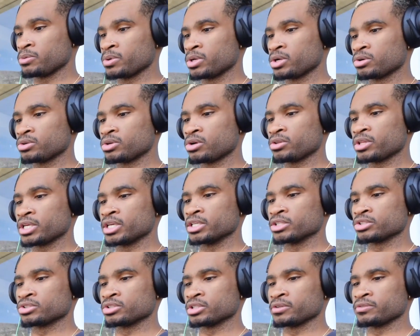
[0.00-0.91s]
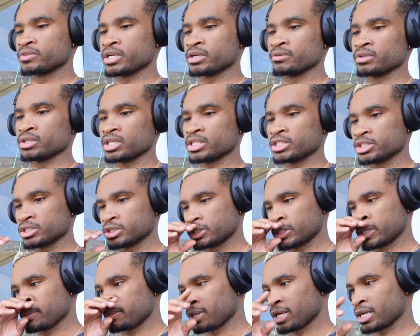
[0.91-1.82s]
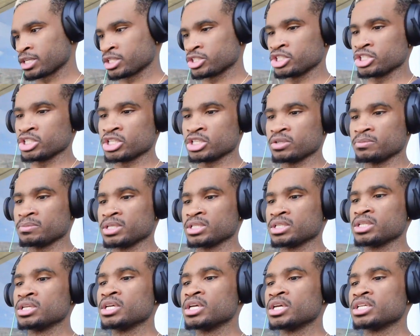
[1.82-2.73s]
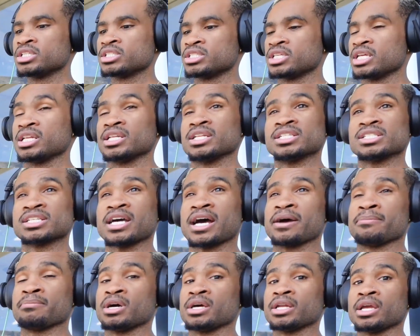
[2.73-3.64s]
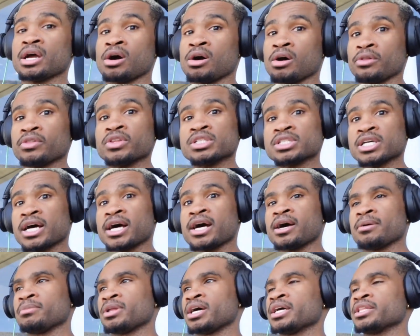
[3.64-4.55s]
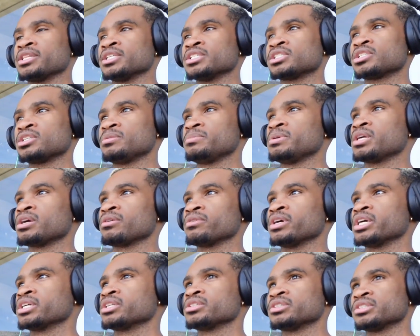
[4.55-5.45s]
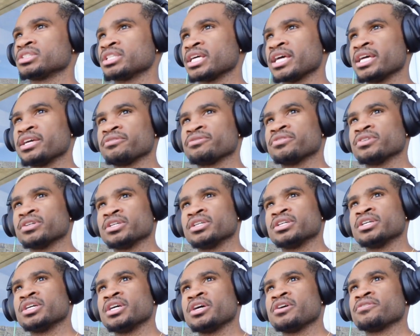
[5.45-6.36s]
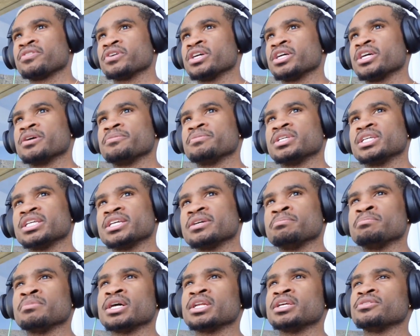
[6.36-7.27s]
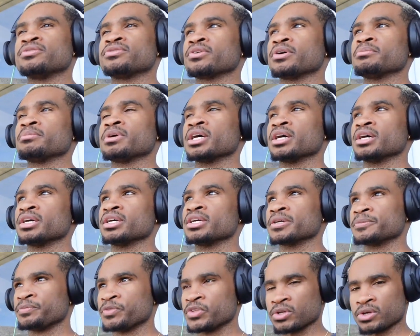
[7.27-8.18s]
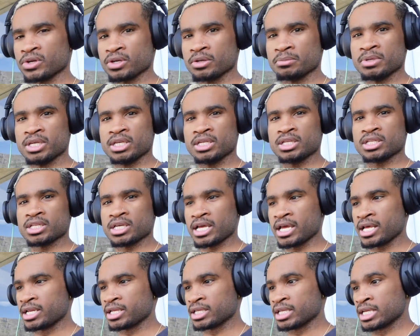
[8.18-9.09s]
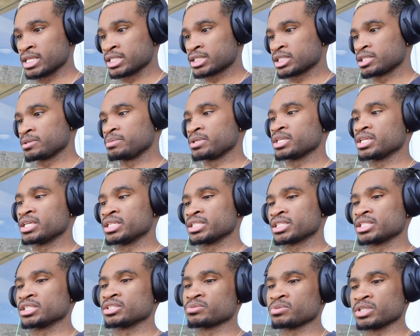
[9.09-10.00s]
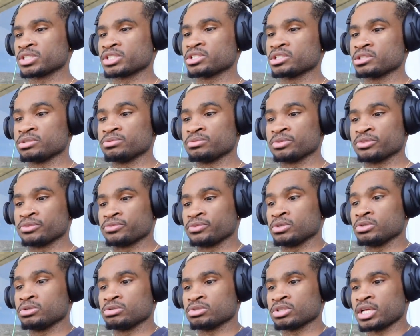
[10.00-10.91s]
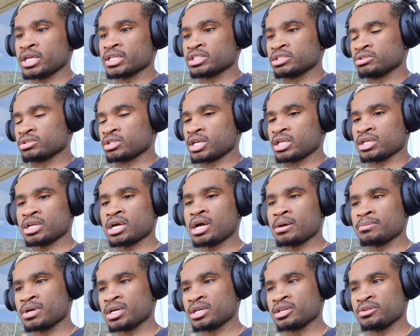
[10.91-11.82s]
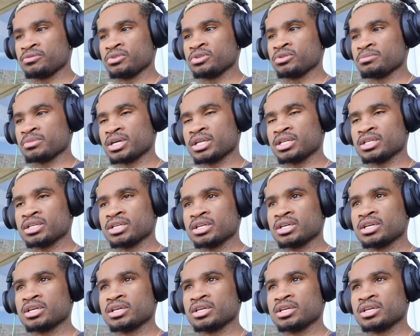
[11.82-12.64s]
We don't know the history of their relationship. Like, she could have been sending this guy money all the time. Like, this could have been a regular thing for him to get money from her. You know what I mean? And this could be an instance where she refused. Like, she was like, no, I'm not giving you money.